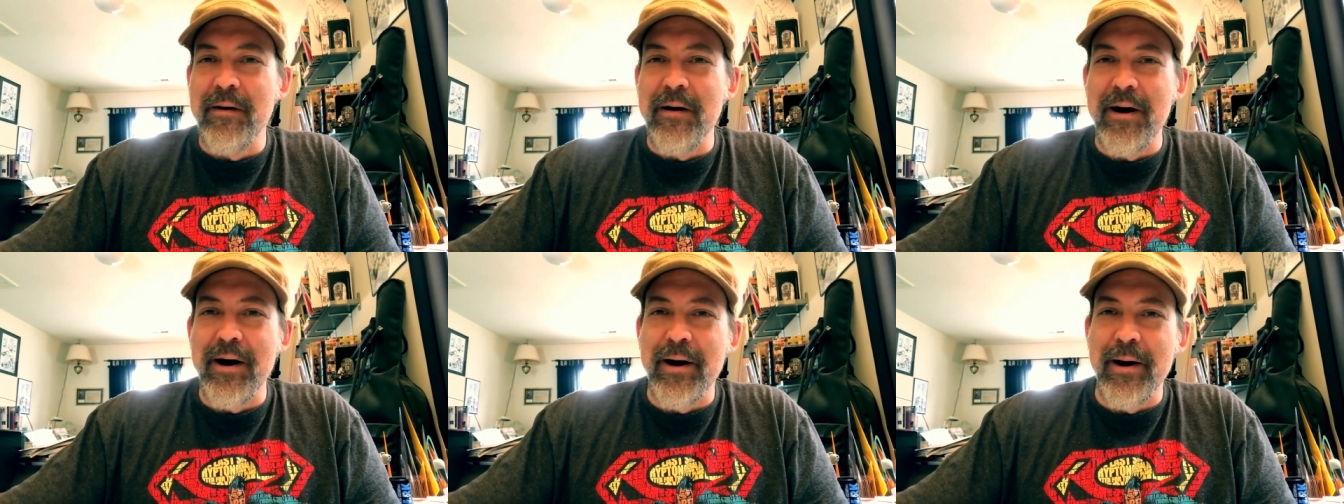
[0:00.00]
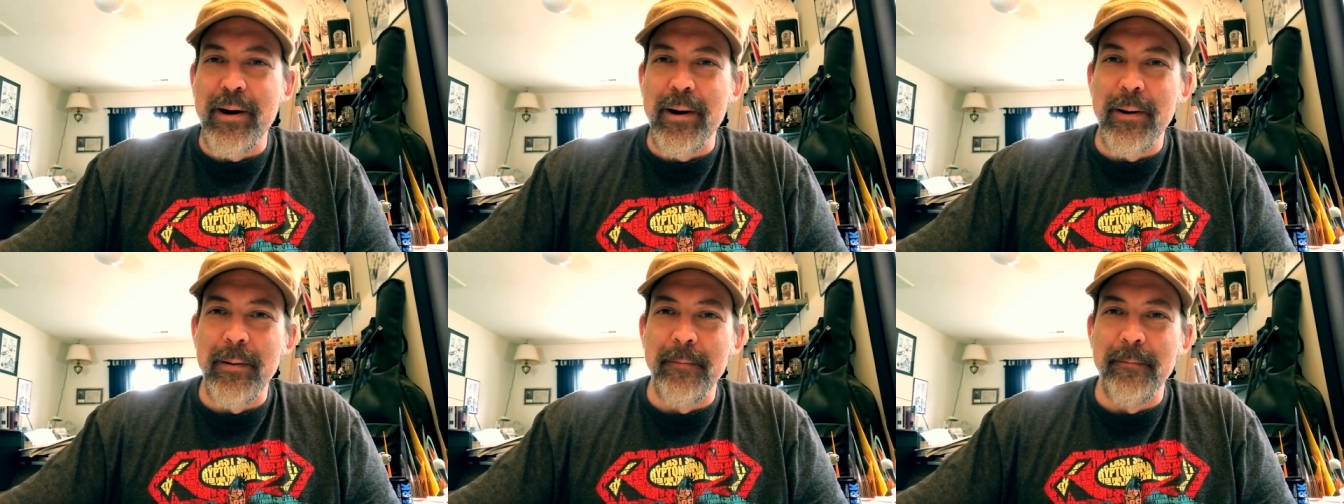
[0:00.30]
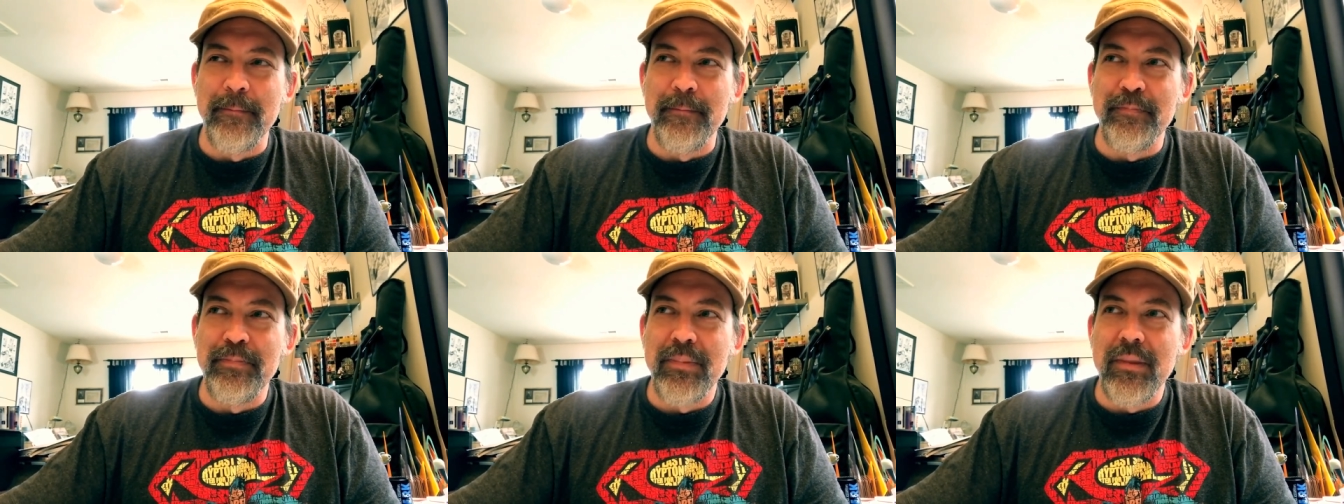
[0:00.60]

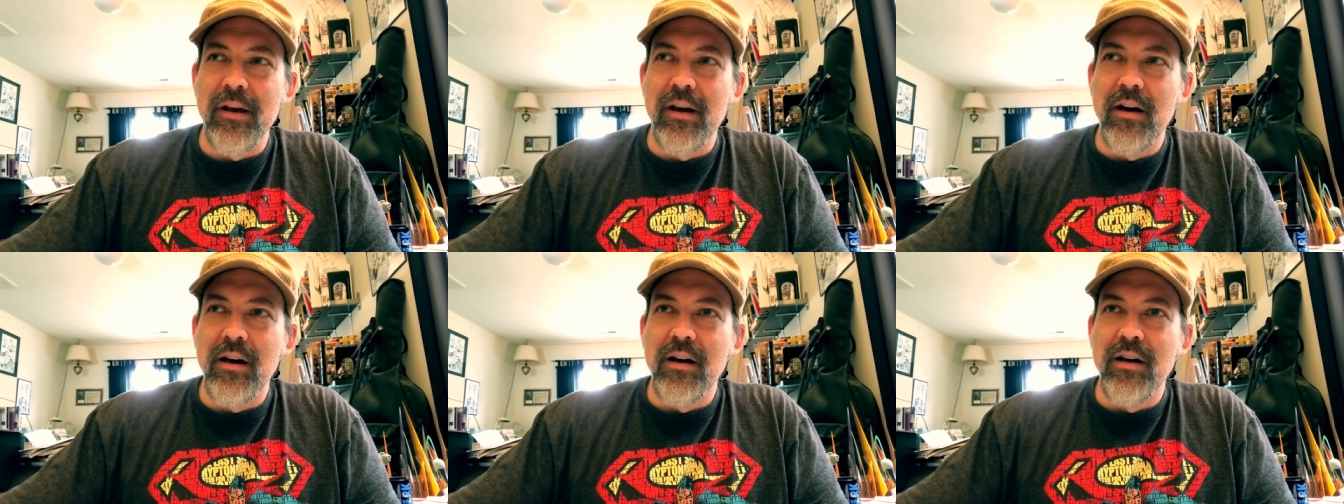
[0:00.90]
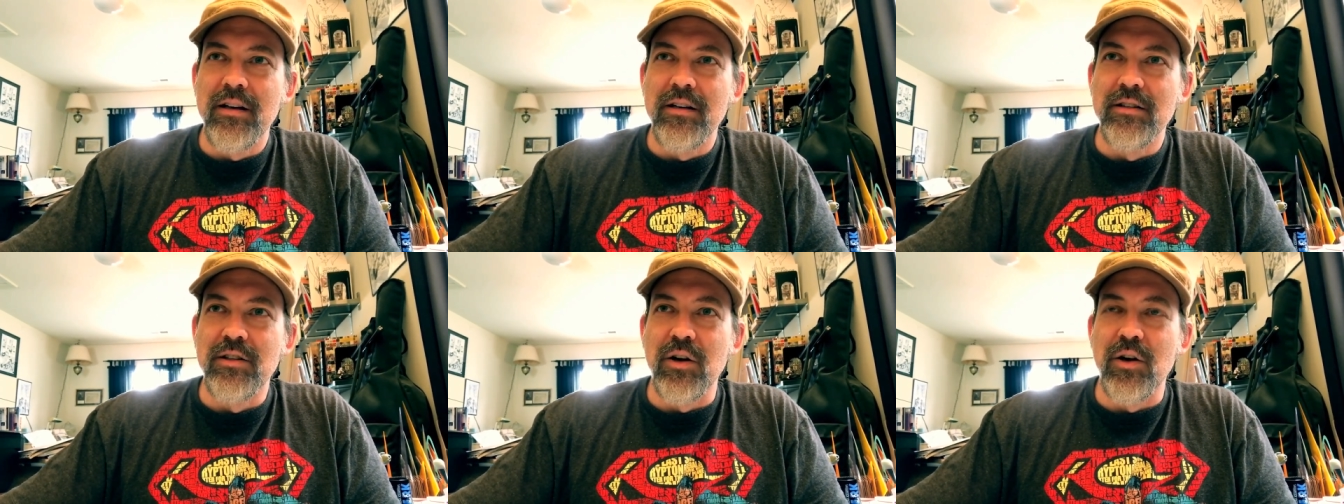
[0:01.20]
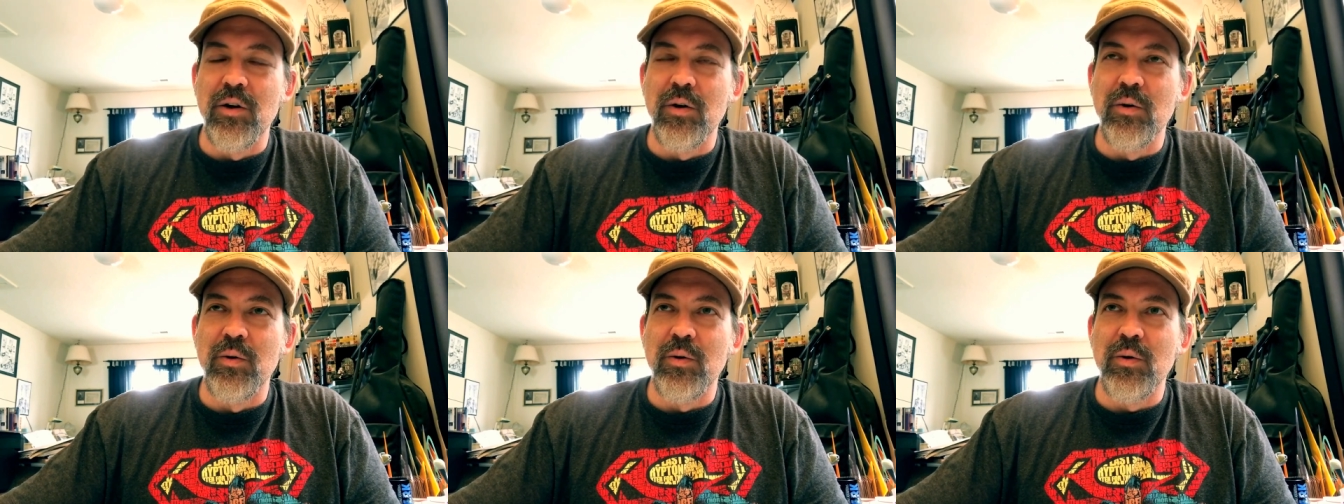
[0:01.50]
Um,
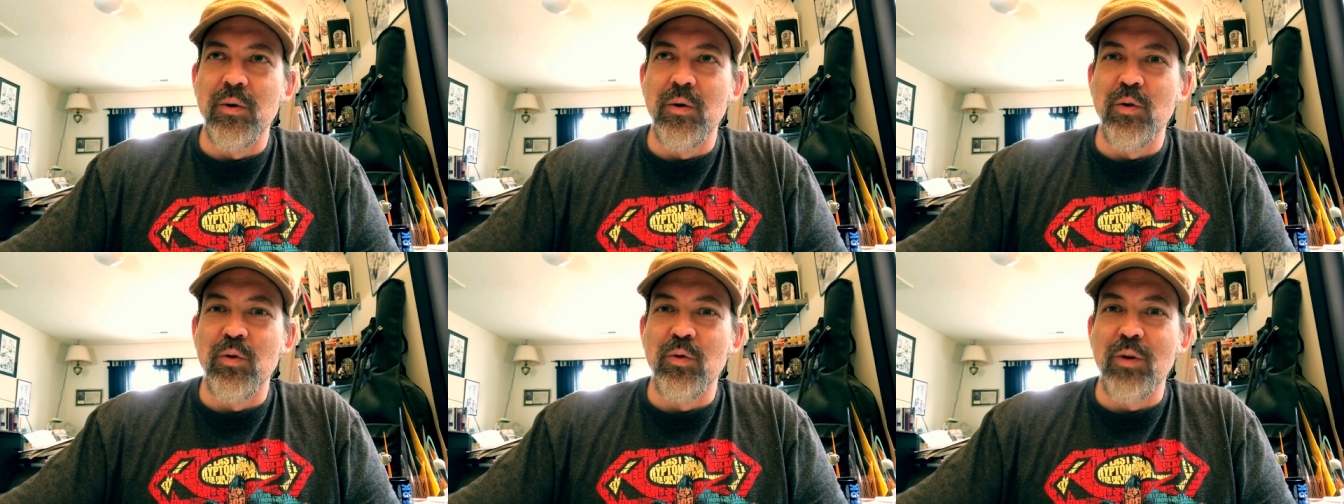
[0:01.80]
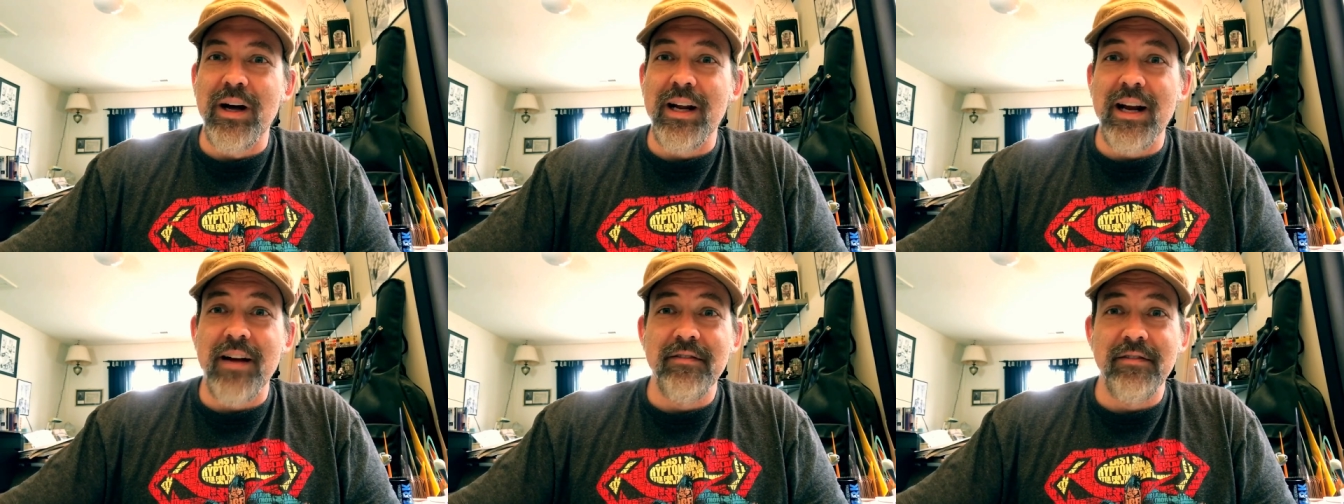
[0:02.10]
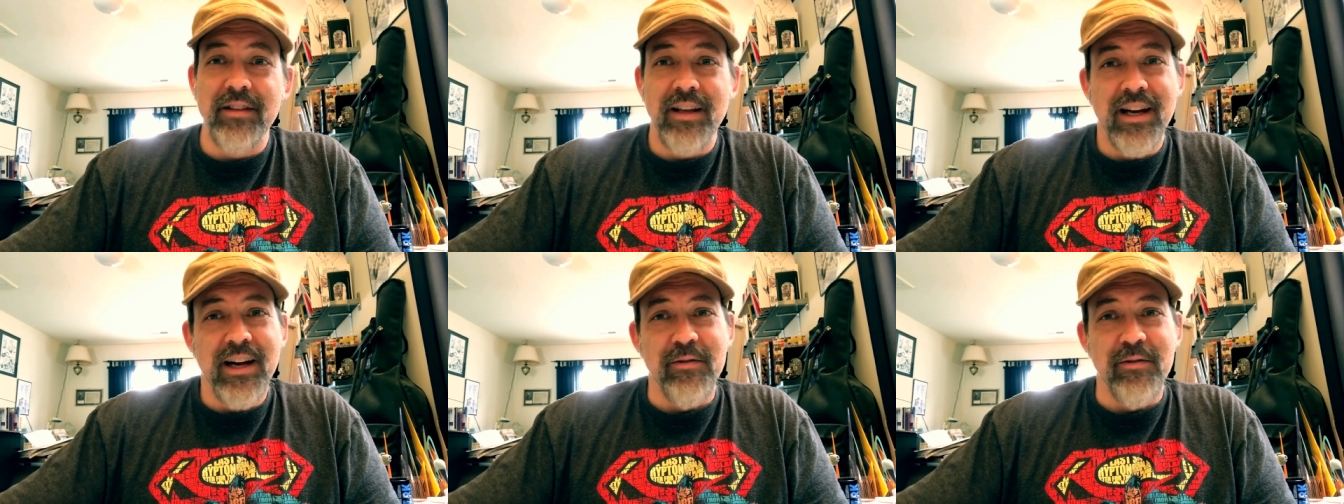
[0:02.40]
so right after that,